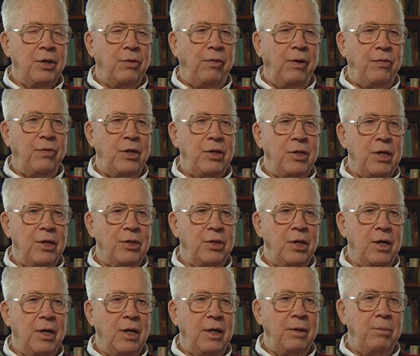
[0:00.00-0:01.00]
50 cents
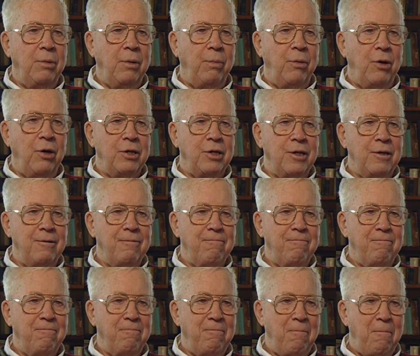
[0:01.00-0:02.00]
a night per person.
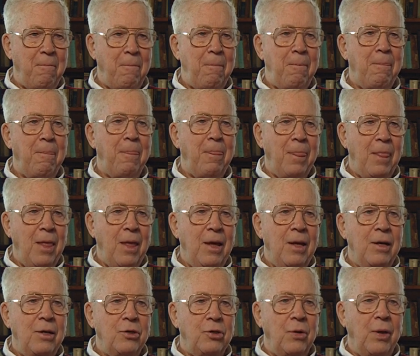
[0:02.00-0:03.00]

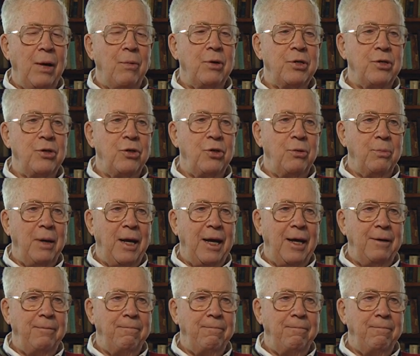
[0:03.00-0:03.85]
So that wasn't too bad.